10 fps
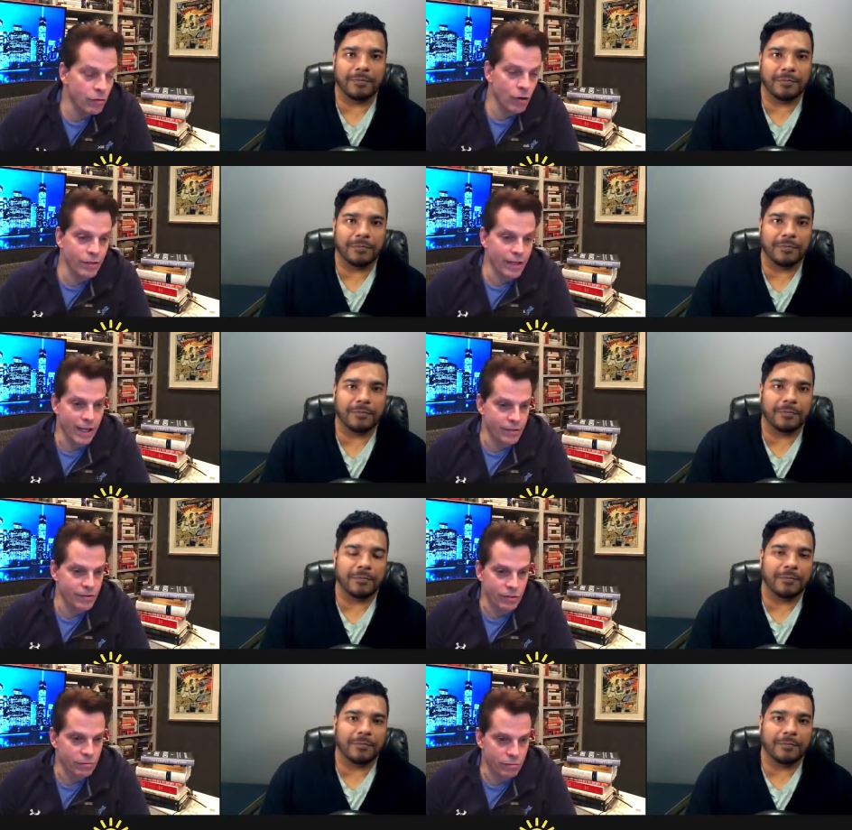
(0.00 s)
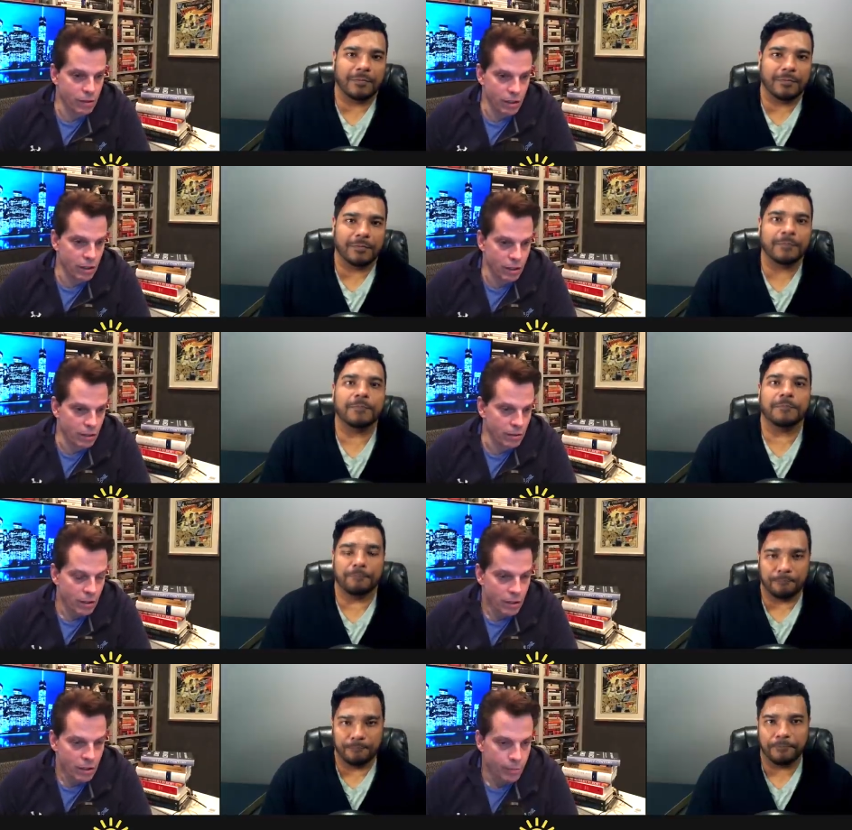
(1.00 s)
Speaker 1: know the answer. Uh,
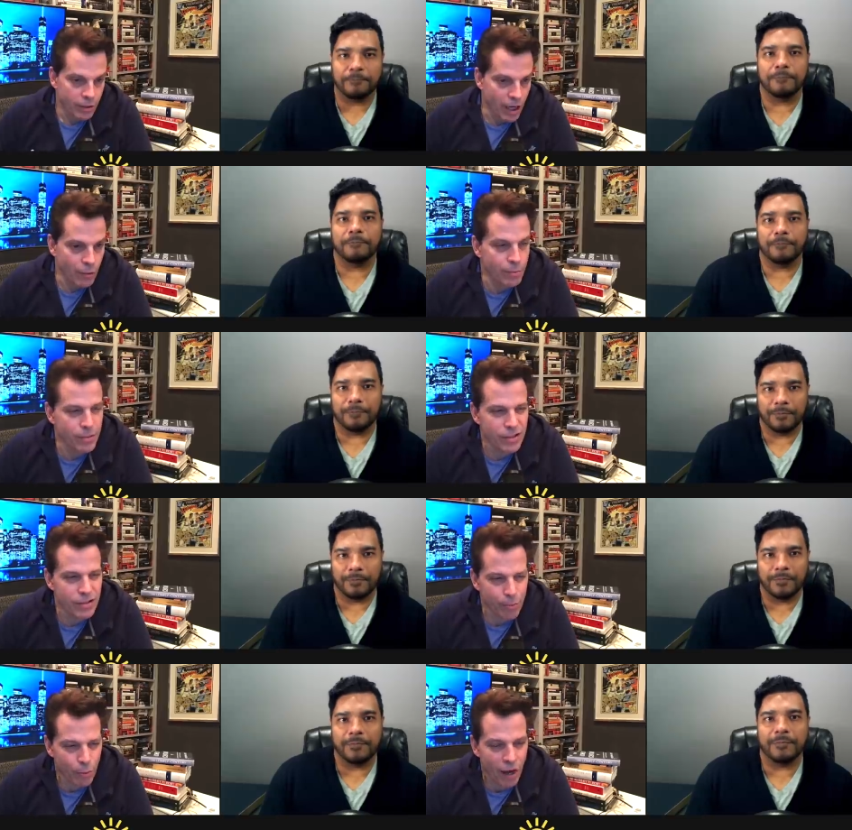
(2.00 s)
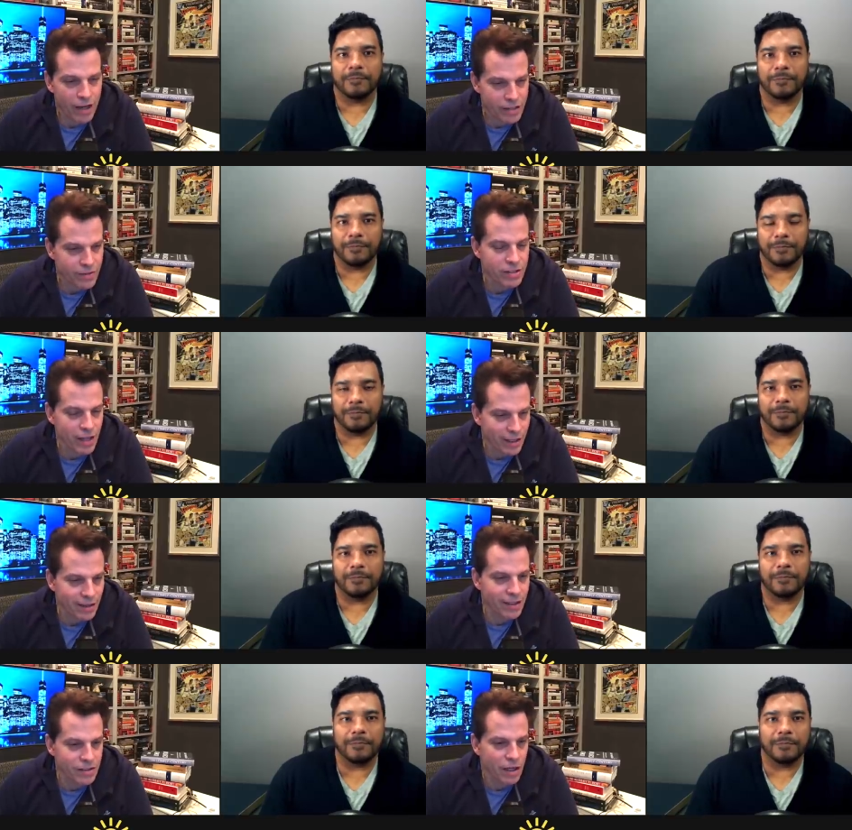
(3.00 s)
but I would be surprised if it's not at
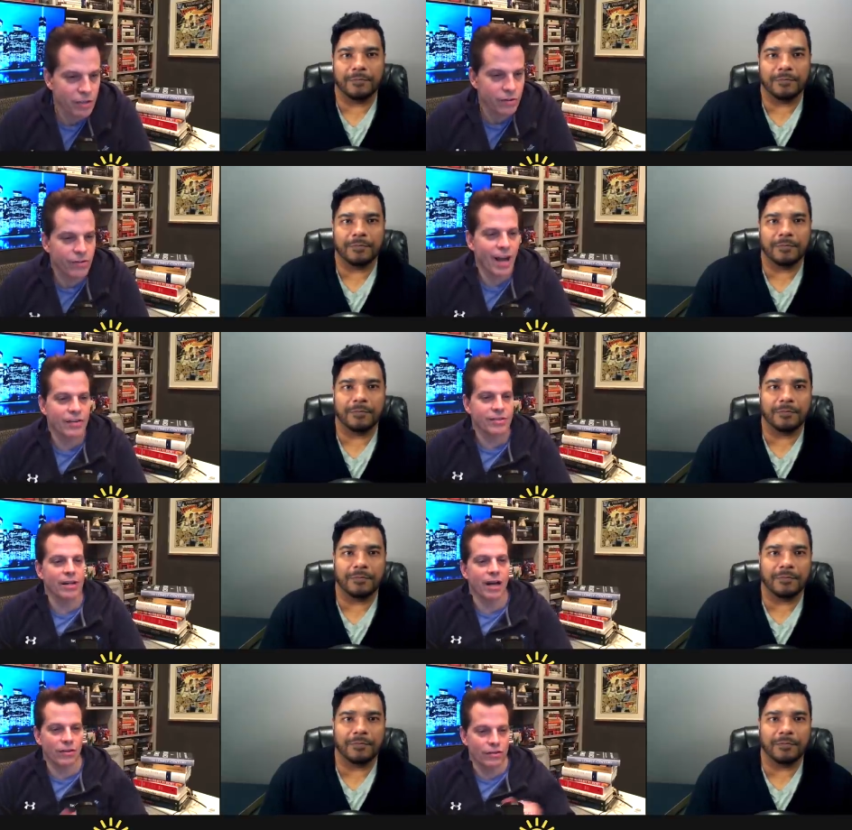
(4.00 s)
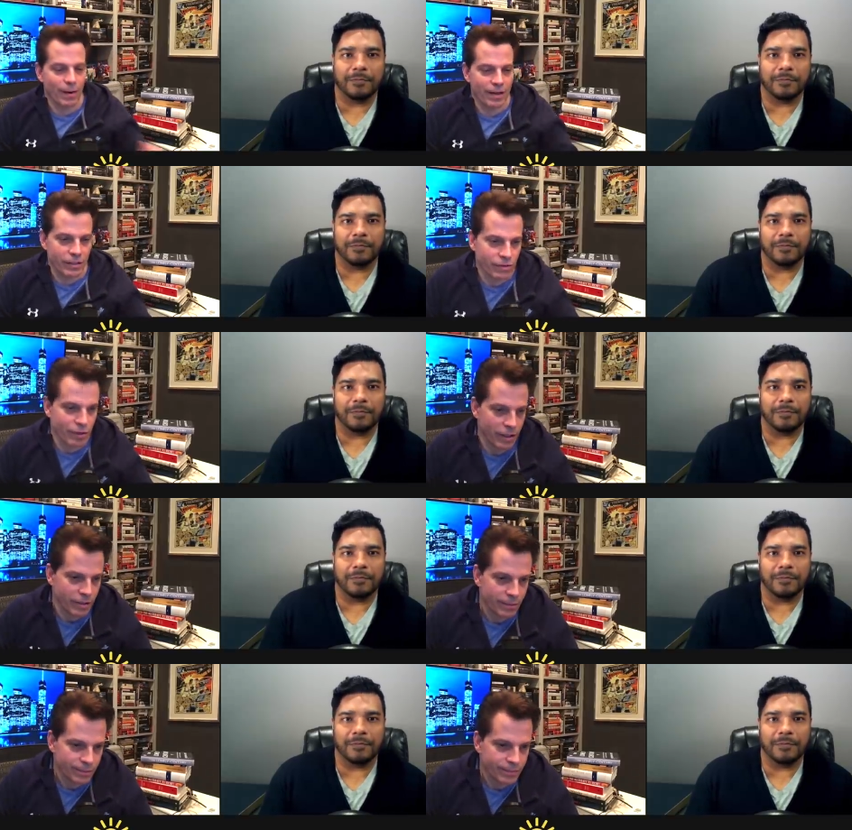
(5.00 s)
least a hundred thousand dollars by year end.
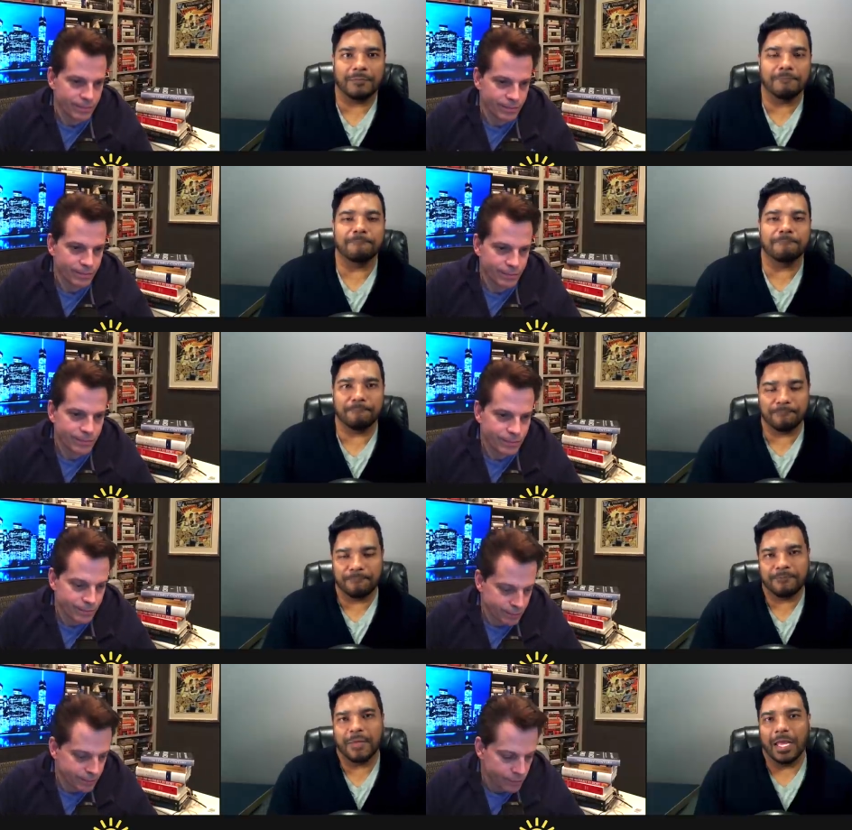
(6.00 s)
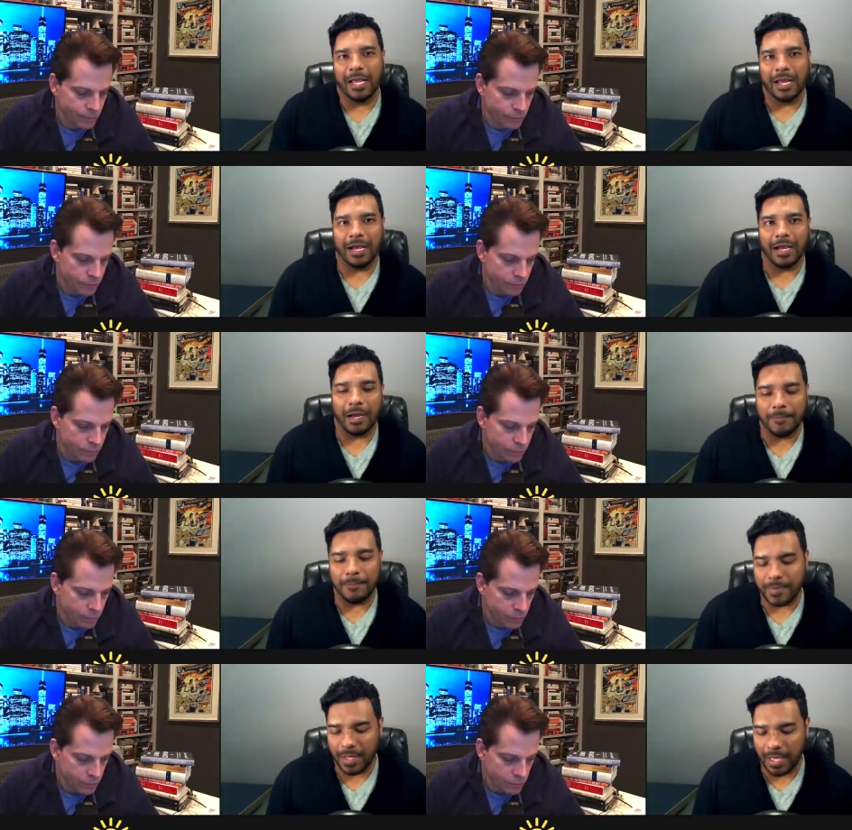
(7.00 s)
Speaker 2: Mm. Um,
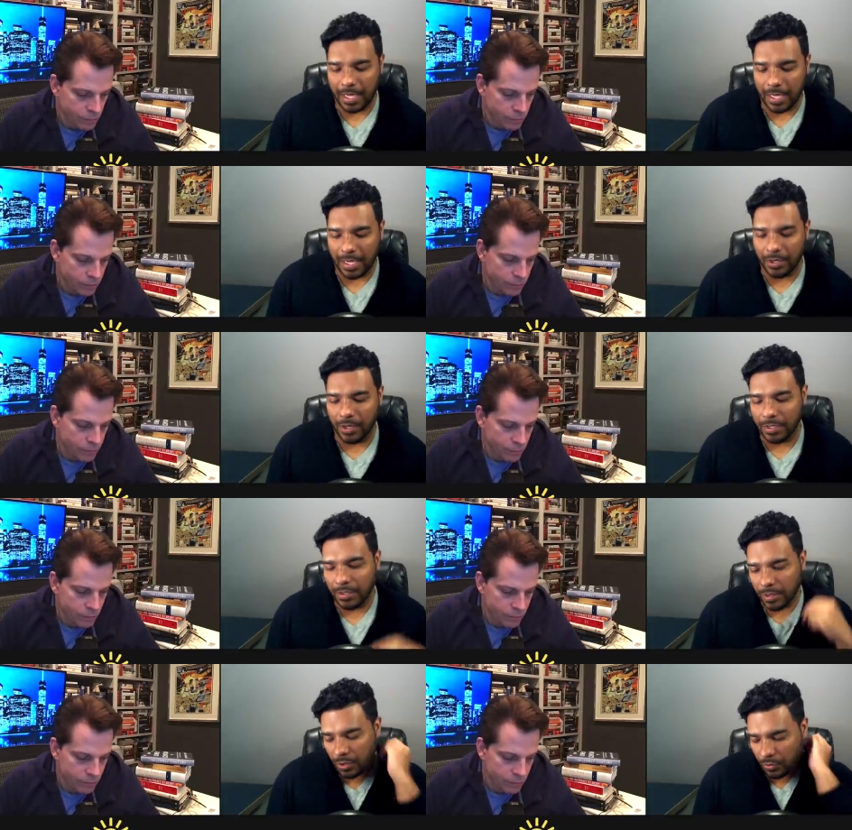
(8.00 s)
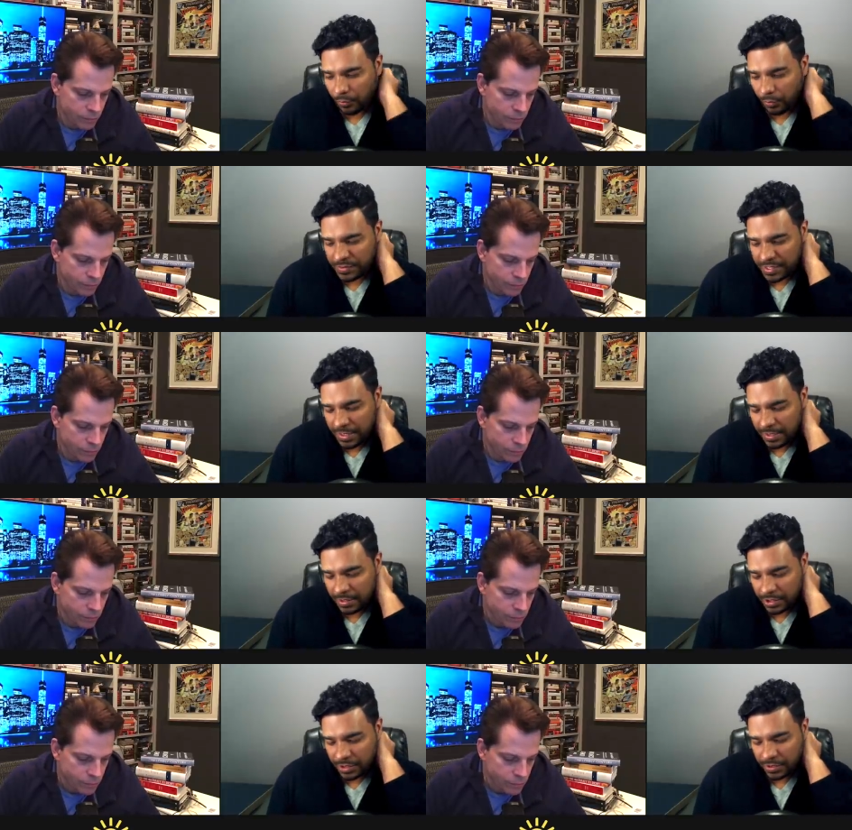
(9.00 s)
and and you know, we've seen,
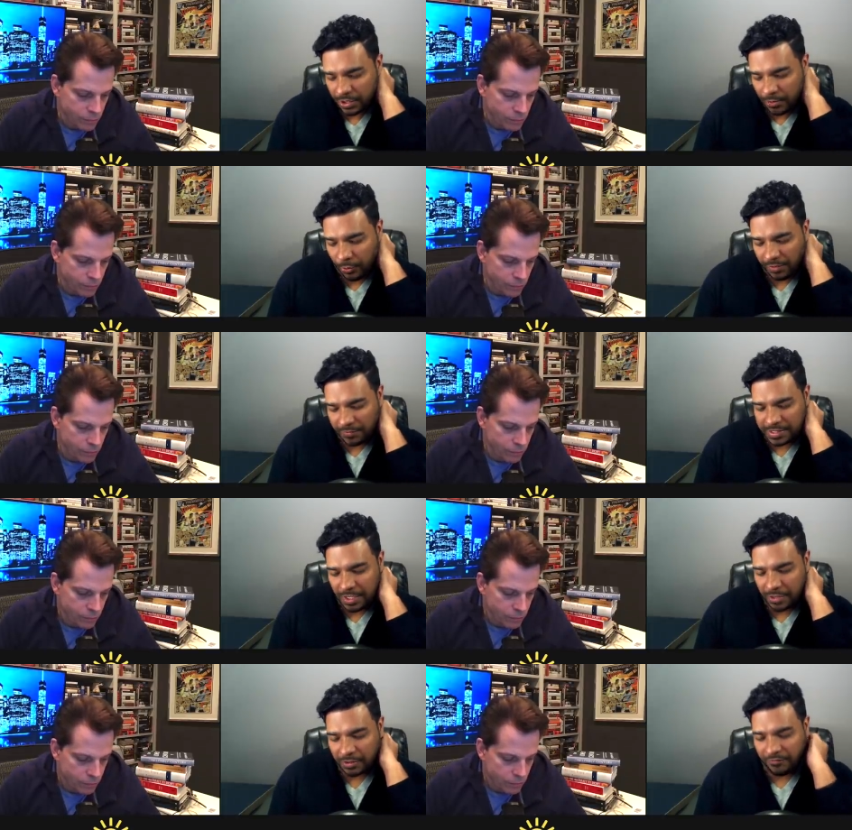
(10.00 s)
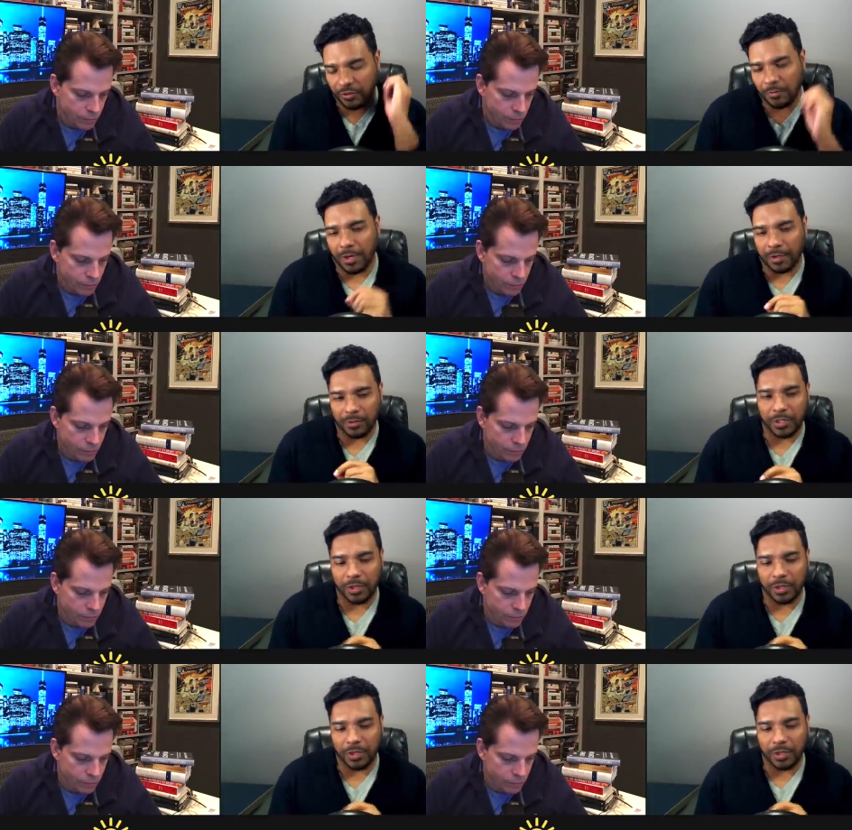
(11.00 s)
to, to your point of the stock to flow model. We know